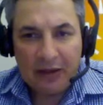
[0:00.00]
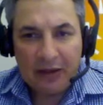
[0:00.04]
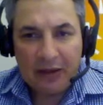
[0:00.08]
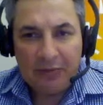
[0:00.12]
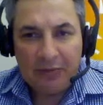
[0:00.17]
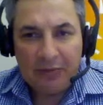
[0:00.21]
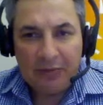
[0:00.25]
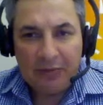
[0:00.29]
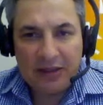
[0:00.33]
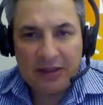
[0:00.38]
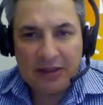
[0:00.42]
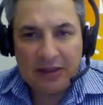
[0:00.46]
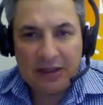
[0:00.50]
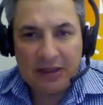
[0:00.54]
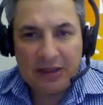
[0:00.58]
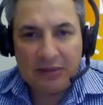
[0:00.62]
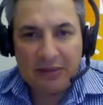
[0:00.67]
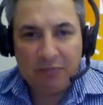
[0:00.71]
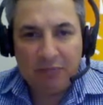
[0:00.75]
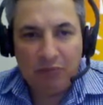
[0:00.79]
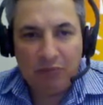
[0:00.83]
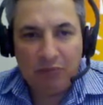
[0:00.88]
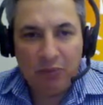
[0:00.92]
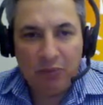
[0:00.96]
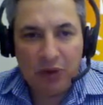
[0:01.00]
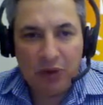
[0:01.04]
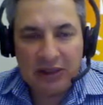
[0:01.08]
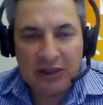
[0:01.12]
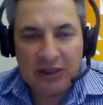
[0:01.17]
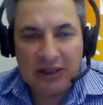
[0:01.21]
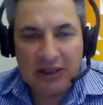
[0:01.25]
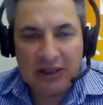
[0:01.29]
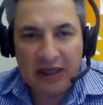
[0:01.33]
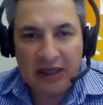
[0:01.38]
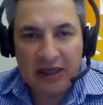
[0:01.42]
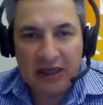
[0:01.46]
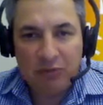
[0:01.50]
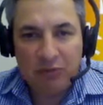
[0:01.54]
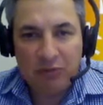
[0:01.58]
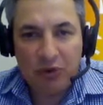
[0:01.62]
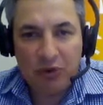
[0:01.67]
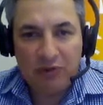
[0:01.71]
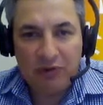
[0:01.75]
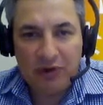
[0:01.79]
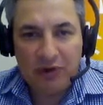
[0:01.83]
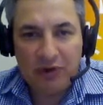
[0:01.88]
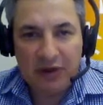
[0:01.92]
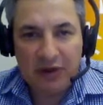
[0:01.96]
because as I say, it's
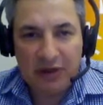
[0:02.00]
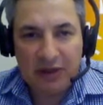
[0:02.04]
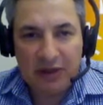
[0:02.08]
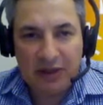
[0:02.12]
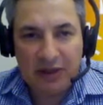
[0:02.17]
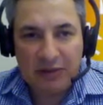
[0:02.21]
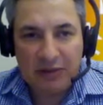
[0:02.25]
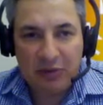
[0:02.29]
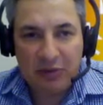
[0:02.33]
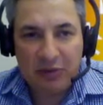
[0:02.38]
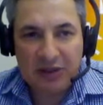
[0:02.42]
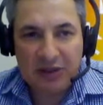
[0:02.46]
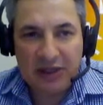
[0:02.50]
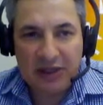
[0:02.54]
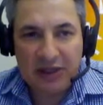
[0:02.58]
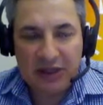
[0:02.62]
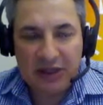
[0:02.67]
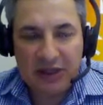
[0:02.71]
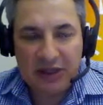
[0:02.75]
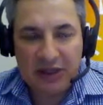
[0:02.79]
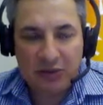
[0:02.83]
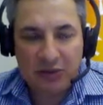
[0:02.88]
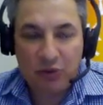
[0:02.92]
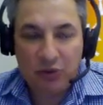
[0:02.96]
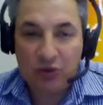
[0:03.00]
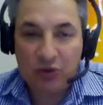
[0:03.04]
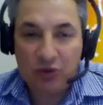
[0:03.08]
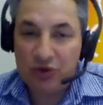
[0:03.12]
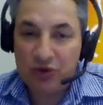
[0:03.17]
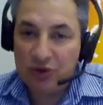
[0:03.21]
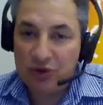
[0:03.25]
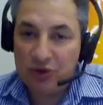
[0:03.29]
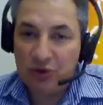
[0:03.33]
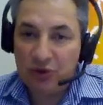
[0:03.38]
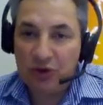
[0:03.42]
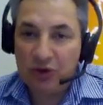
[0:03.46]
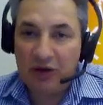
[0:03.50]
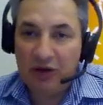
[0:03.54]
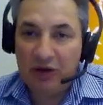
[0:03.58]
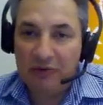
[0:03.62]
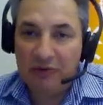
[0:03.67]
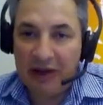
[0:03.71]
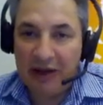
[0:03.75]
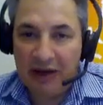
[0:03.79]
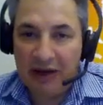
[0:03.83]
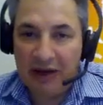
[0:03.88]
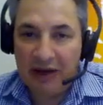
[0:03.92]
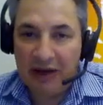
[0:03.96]
more of this presentation is more a
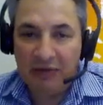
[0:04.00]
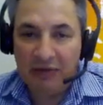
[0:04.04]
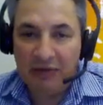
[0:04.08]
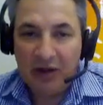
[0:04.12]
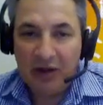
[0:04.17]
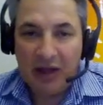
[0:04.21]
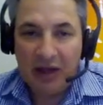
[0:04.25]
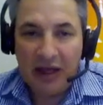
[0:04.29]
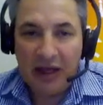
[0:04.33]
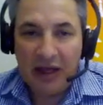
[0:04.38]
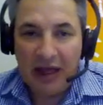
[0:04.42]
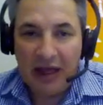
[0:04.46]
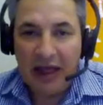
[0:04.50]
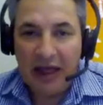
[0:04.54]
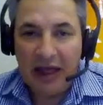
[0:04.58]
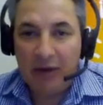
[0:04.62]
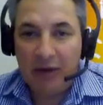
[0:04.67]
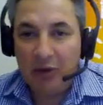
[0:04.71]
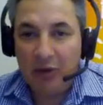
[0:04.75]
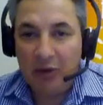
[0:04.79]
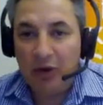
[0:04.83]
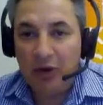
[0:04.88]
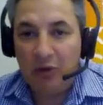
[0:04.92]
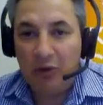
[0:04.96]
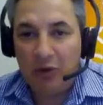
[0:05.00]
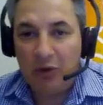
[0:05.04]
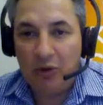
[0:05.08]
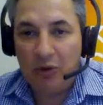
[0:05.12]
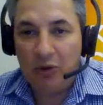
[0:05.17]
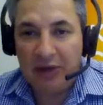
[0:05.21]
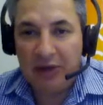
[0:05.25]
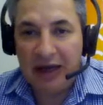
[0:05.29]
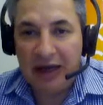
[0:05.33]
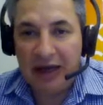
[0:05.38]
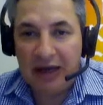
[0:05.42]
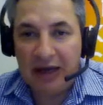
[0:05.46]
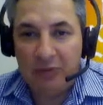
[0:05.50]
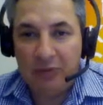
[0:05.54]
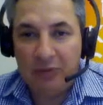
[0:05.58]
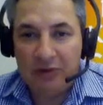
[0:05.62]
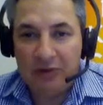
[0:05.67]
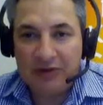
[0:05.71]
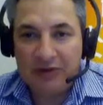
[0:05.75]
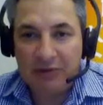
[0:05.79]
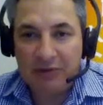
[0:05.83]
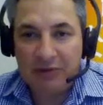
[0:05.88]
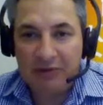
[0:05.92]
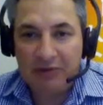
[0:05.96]
story of how we got where we are with
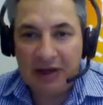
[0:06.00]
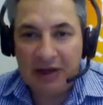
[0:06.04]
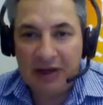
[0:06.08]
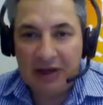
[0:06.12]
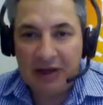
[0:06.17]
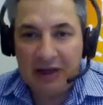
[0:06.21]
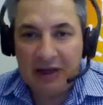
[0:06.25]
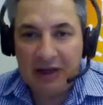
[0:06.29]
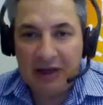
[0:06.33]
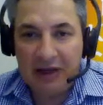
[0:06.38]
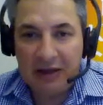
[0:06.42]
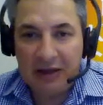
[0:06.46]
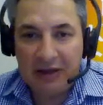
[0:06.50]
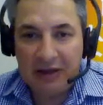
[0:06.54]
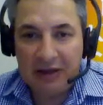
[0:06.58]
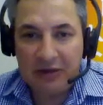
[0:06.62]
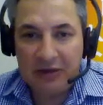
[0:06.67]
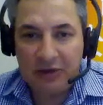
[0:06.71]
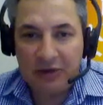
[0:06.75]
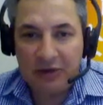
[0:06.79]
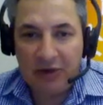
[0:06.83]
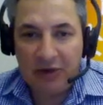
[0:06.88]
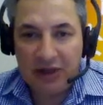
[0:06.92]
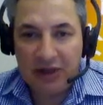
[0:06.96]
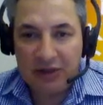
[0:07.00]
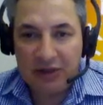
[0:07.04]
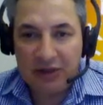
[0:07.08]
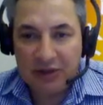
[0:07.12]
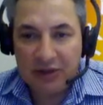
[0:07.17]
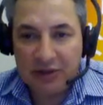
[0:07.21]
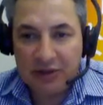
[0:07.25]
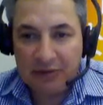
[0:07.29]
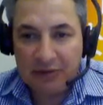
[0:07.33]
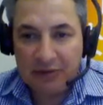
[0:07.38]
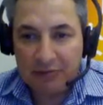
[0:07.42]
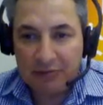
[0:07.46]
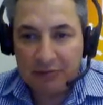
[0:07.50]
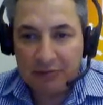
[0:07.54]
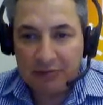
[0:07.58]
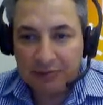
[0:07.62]
some of our integrations.